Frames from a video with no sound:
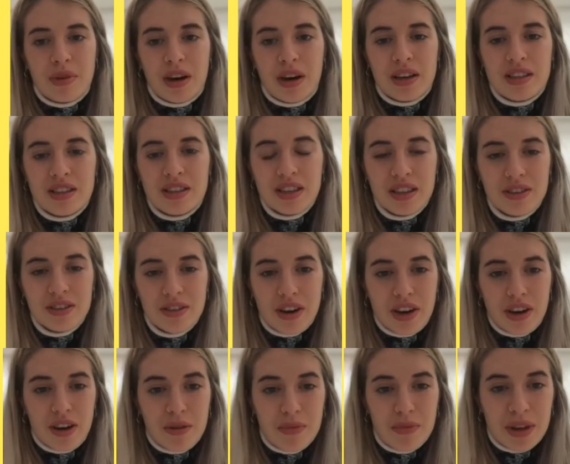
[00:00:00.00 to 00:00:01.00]
but I still
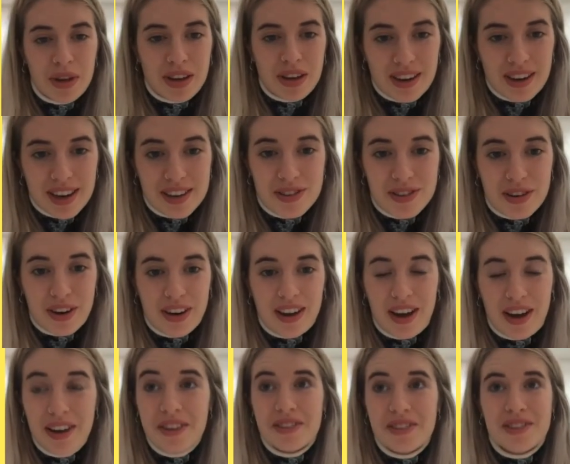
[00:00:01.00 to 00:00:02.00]
try come in and I
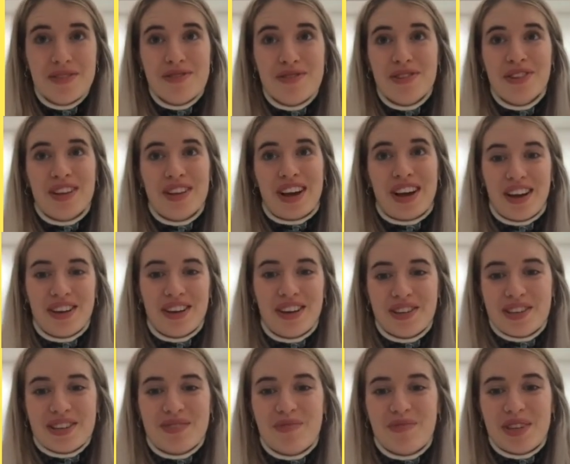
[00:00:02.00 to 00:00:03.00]
try. I could do nothing. I
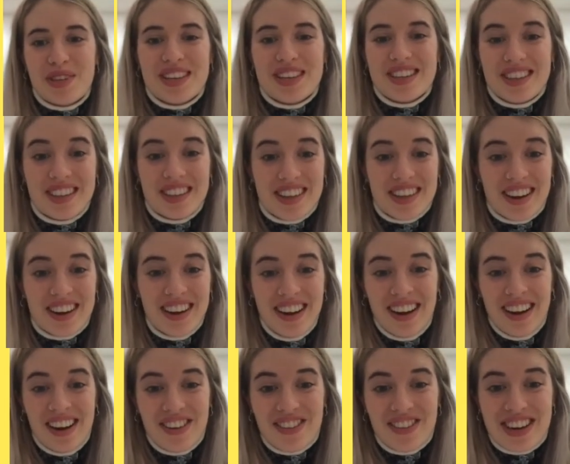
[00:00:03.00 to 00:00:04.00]
could just be sitting
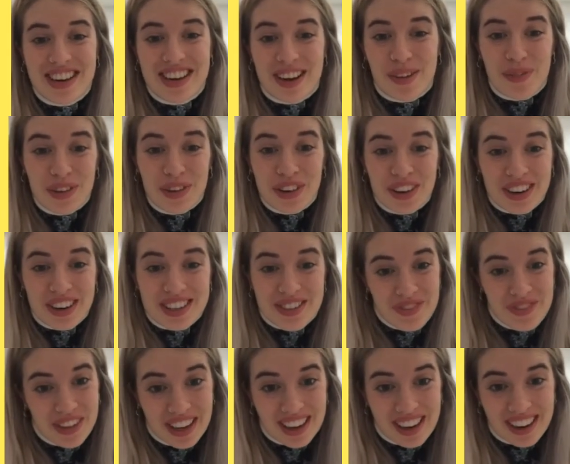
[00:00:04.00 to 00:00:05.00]
there reading a book or
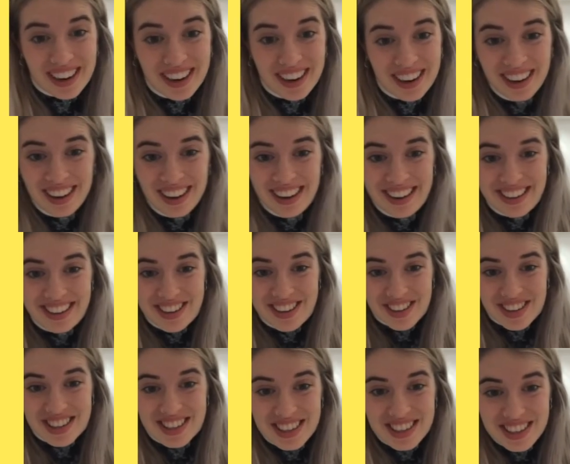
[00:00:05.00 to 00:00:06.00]
something, or
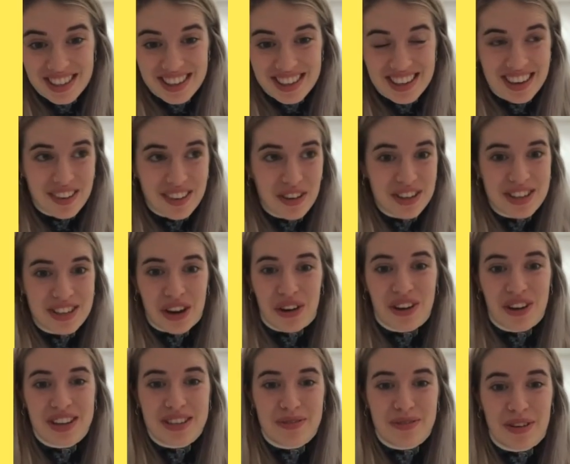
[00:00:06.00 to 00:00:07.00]
just
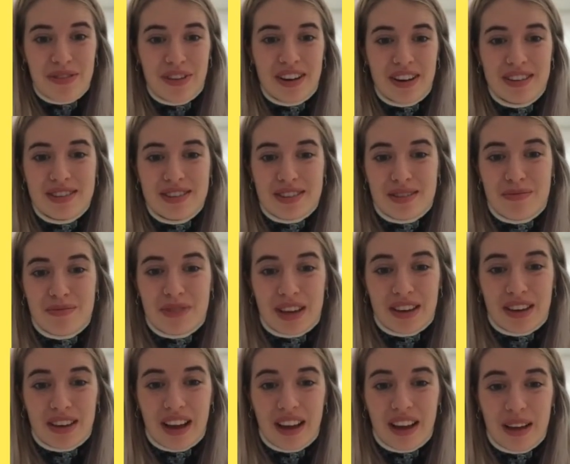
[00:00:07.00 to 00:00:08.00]
talking to my friends or
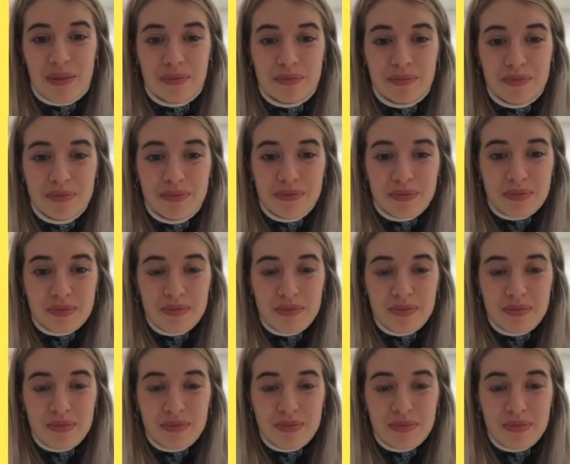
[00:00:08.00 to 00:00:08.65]
something. Um,